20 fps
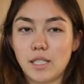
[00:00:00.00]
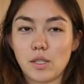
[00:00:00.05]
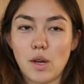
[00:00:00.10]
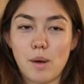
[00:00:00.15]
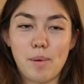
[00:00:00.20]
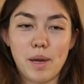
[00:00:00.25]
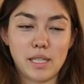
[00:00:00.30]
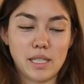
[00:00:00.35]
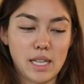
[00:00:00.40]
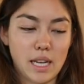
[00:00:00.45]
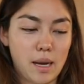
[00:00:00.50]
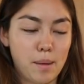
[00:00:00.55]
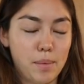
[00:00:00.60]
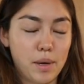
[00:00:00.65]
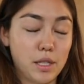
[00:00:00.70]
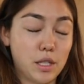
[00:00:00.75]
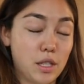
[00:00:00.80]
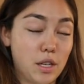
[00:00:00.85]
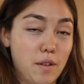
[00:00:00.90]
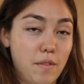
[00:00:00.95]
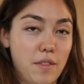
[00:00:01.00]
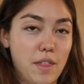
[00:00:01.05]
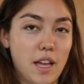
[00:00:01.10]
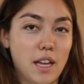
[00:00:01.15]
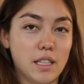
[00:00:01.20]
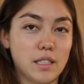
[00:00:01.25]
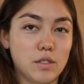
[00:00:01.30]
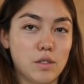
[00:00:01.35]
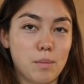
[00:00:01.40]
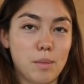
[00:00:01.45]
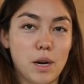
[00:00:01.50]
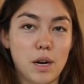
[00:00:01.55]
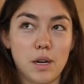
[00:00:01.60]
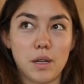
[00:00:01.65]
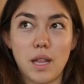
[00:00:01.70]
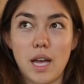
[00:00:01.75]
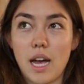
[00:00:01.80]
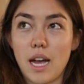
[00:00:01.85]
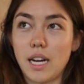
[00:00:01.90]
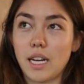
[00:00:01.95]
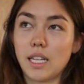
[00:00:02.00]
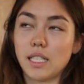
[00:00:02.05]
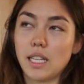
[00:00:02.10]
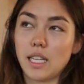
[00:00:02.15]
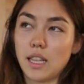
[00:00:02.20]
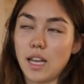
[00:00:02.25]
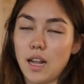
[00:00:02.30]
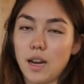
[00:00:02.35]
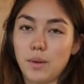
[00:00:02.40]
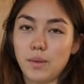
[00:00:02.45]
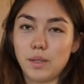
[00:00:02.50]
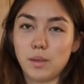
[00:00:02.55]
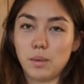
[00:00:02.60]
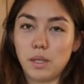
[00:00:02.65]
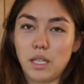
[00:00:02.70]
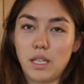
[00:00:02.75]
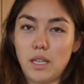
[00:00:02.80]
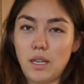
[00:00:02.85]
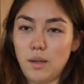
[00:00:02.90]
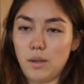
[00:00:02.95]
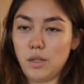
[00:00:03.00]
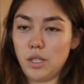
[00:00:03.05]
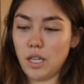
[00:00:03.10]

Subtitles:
so I picked like a bunch of things from her line because I thought it was really cute.